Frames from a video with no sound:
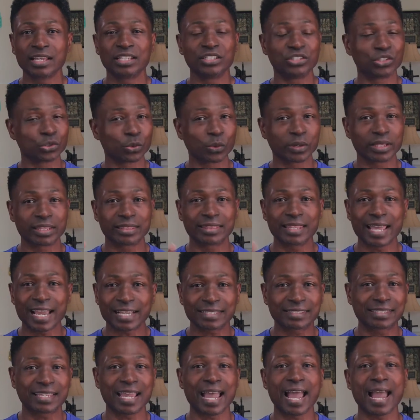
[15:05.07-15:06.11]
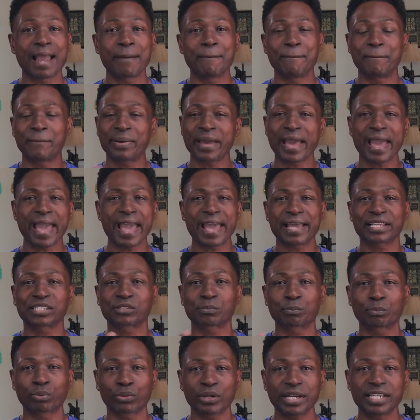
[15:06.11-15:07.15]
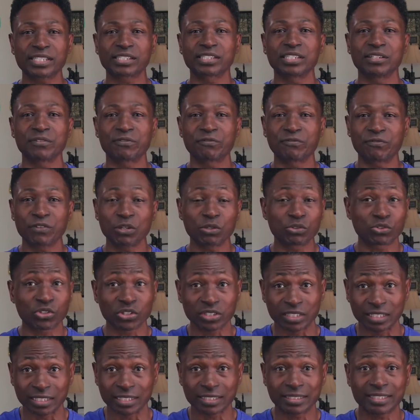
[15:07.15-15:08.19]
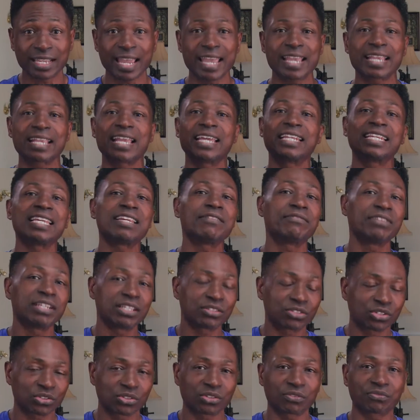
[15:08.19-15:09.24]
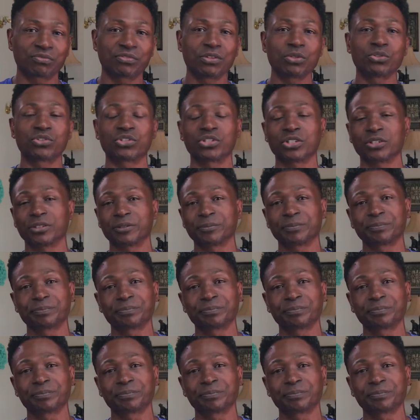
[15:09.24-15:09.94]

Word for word: During that time, past, present, future, today, and even into the future.